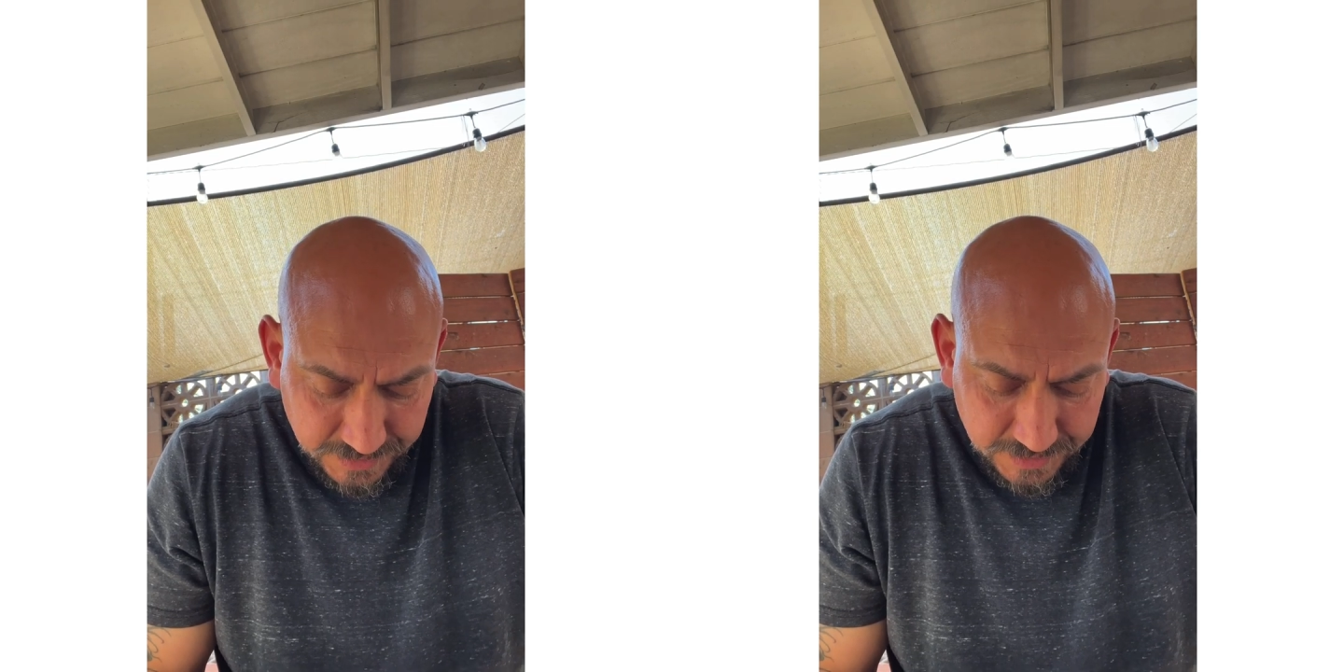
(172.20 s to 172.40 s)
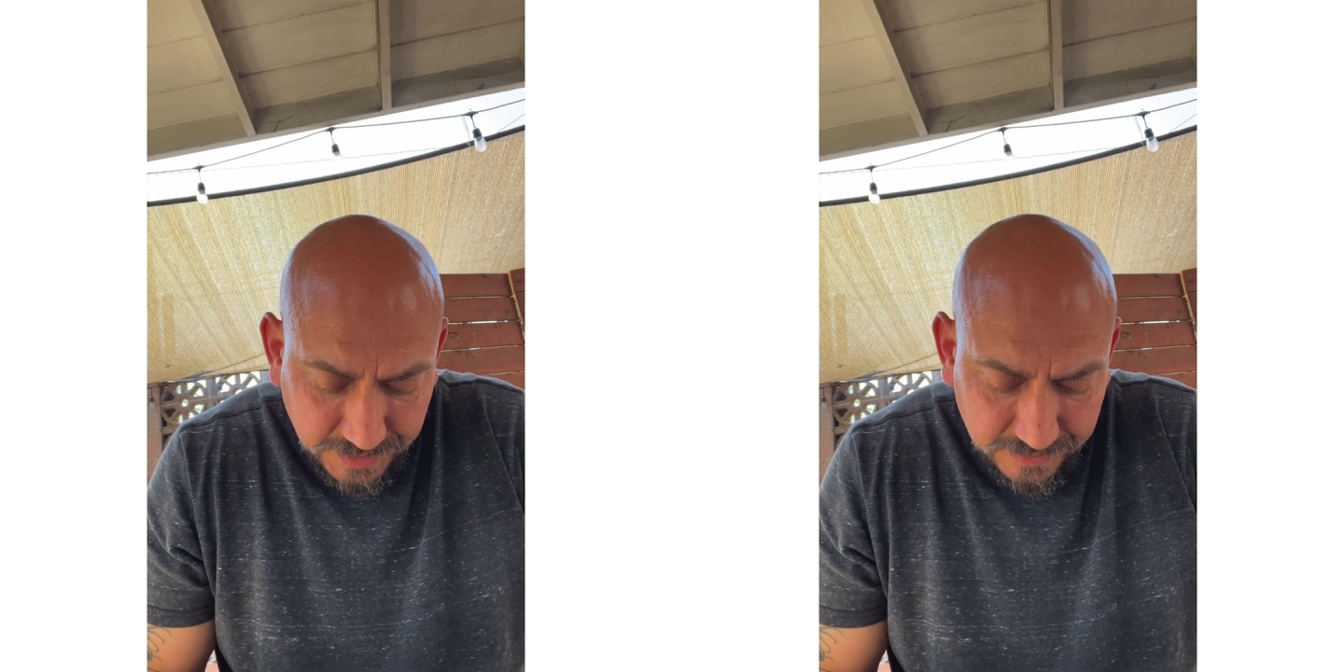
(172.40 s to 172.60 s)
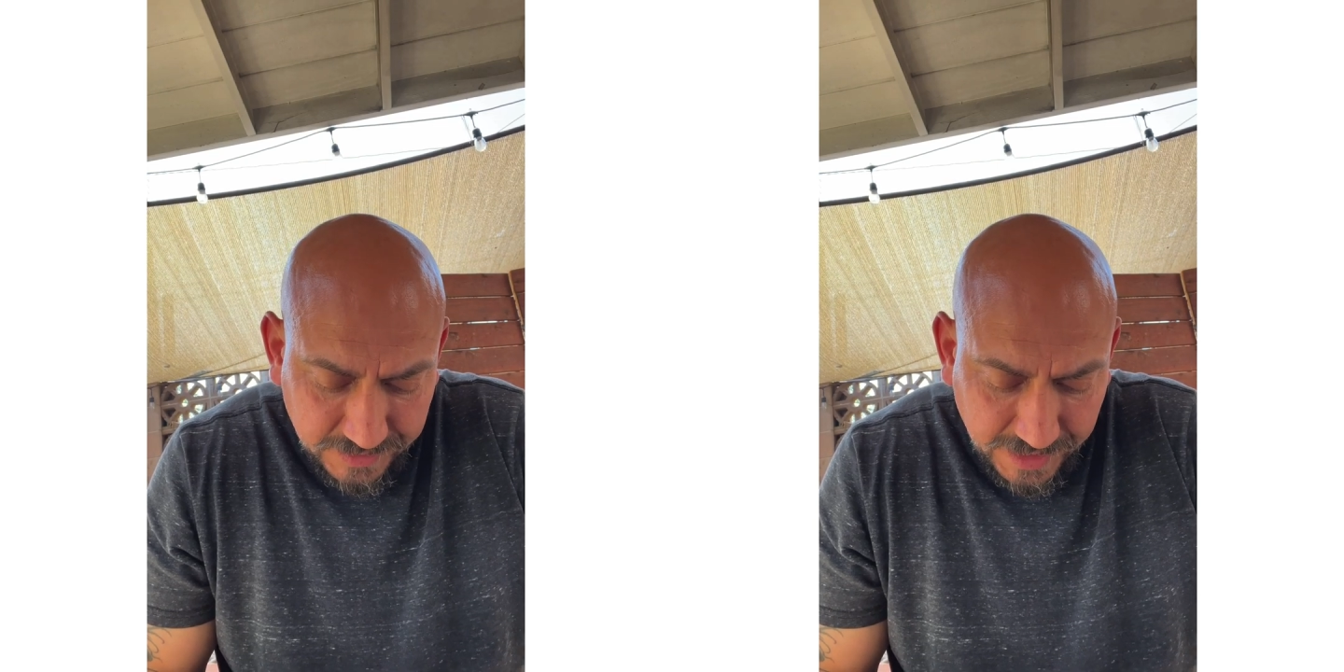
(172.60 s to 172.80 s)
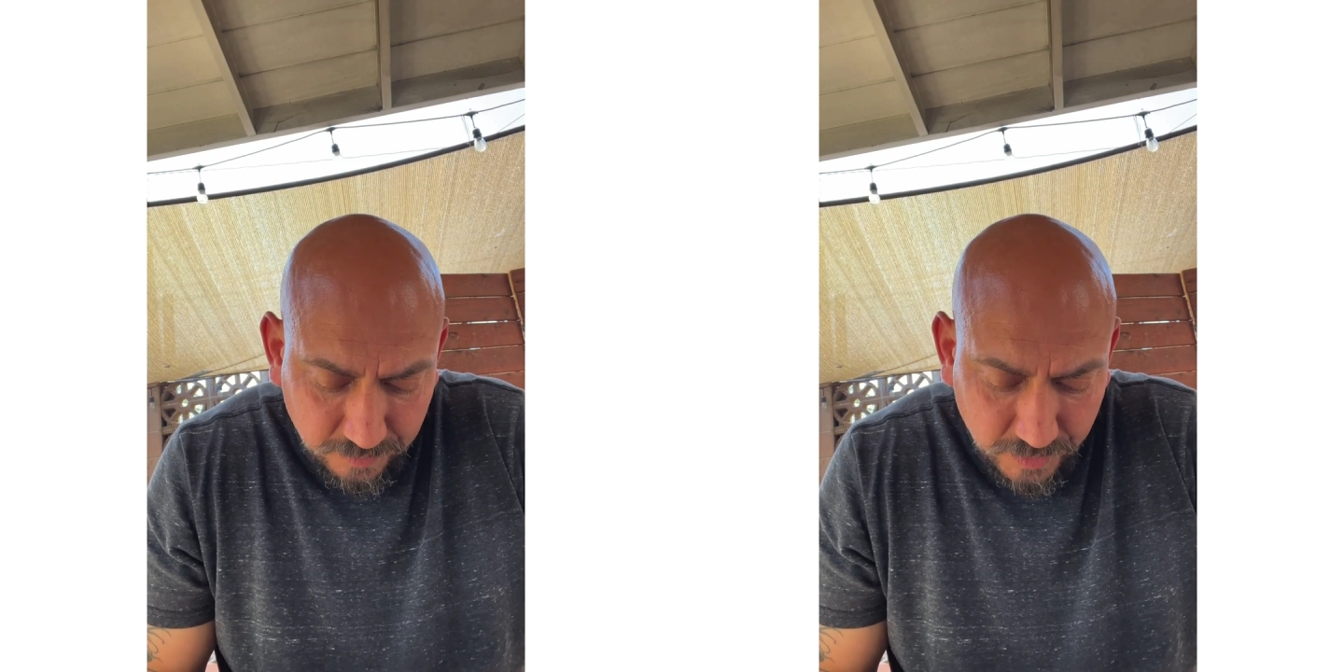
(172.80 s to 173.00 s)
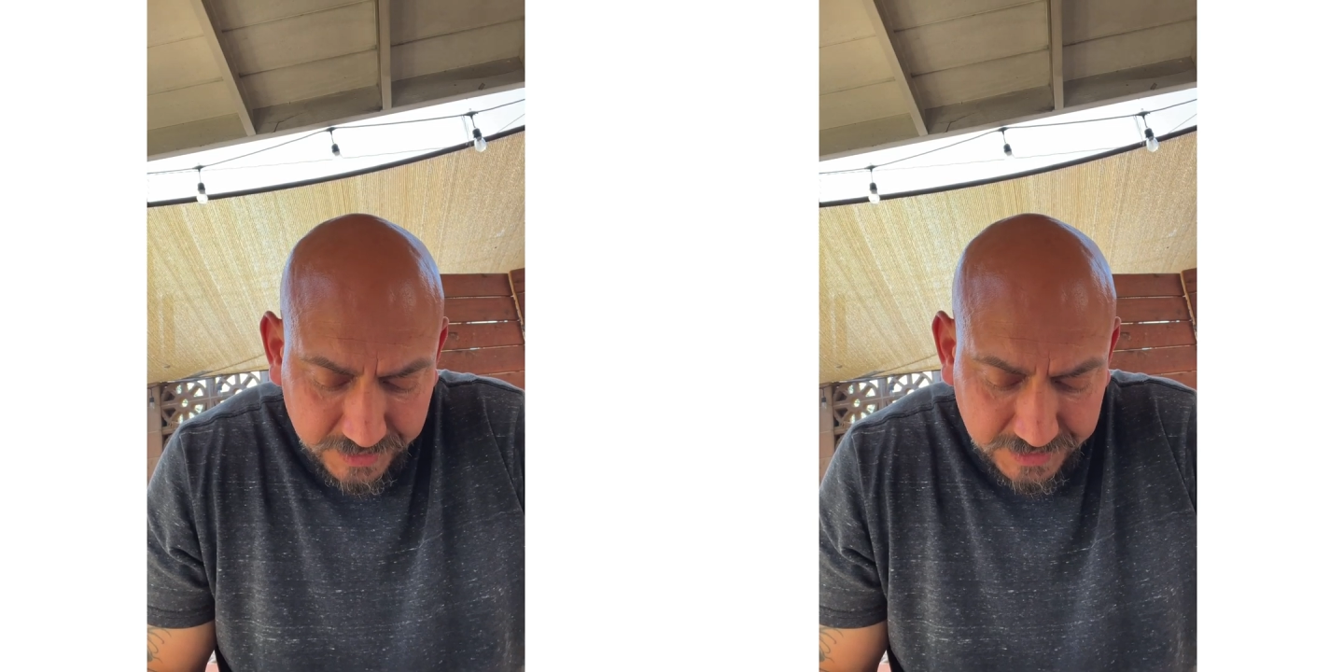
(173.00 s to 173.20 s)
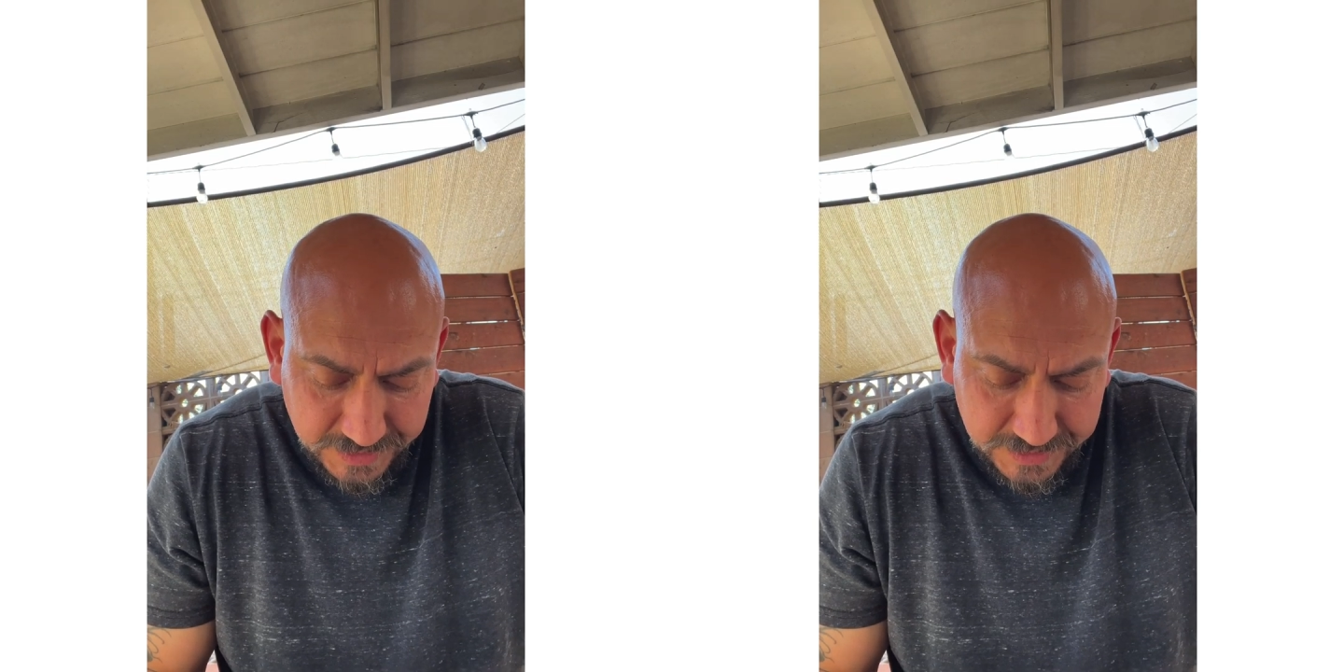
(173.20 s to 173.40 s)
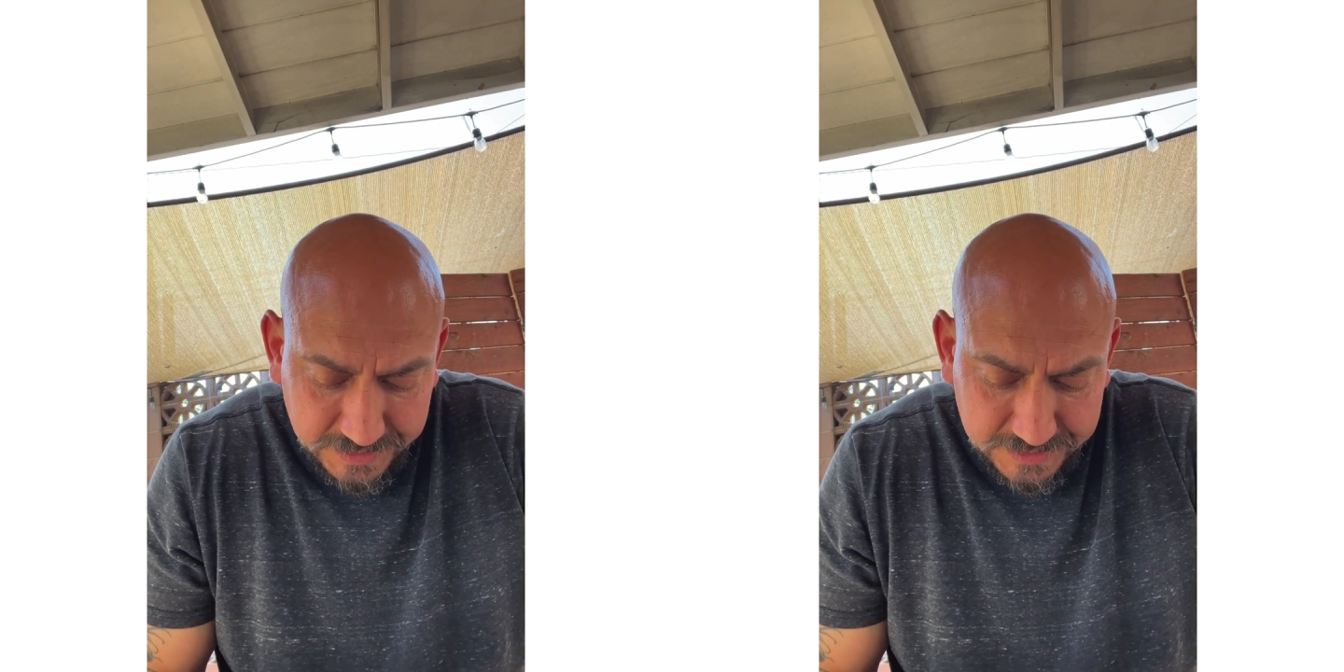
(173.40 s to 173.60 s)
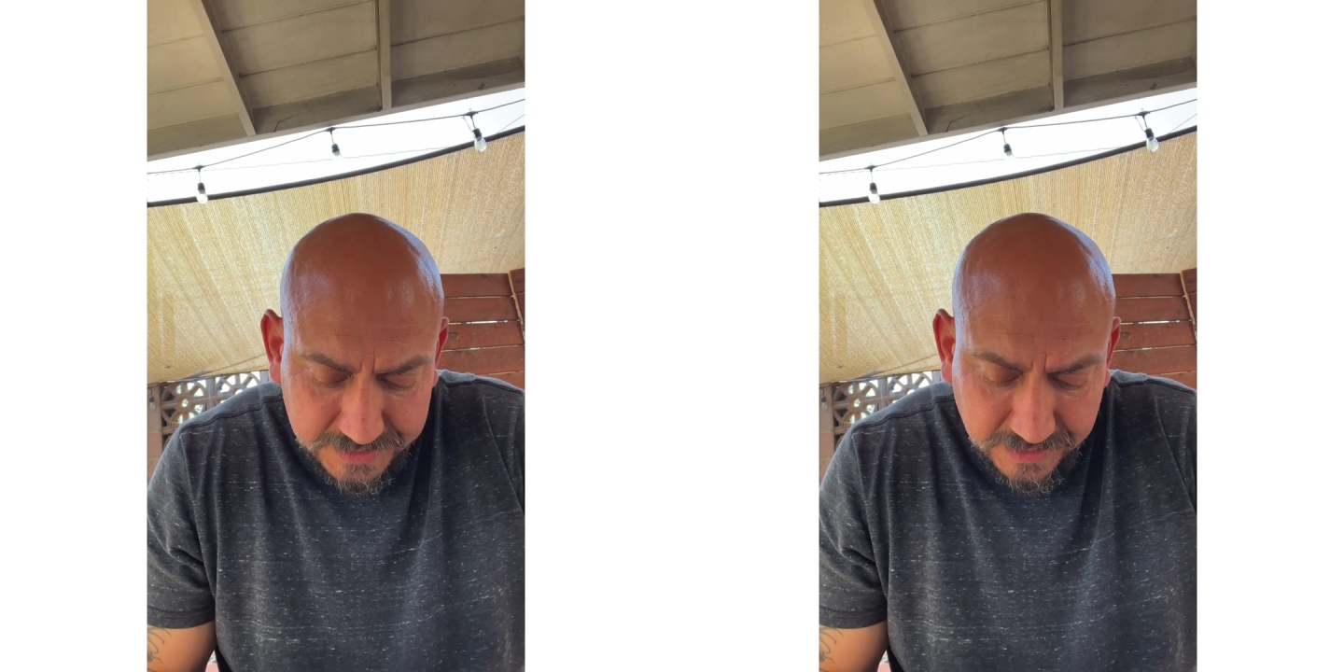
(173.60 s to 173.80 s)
And that one is